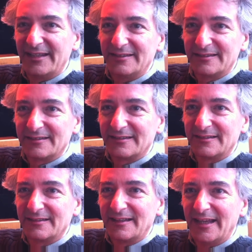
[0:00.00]
it,
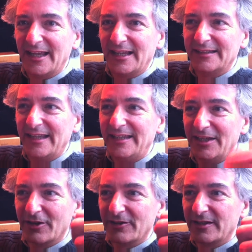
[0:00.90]
and they
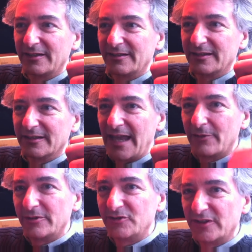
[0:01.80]
hear the
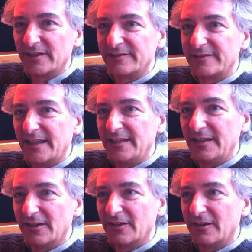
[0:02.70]
languages, they
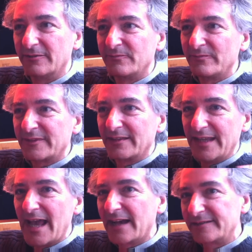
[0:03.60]
hear
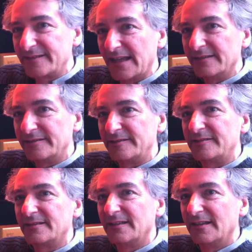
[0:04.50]
the accents,